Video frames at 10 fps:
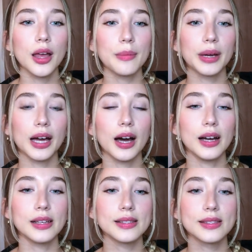
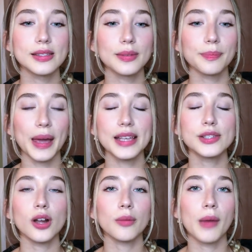because based
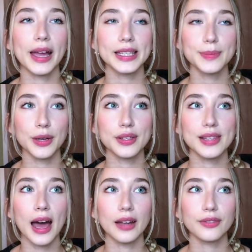on my experience
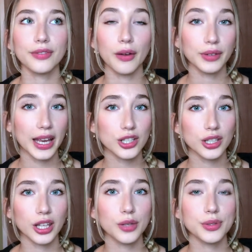at foundation
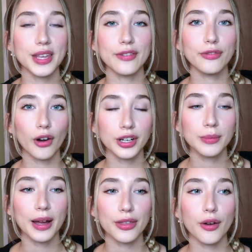at UC Farnham,
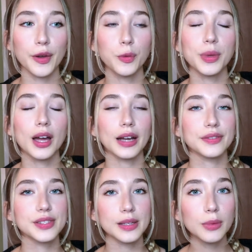I thought it would be kind of
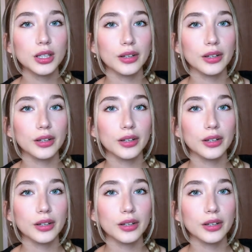similar.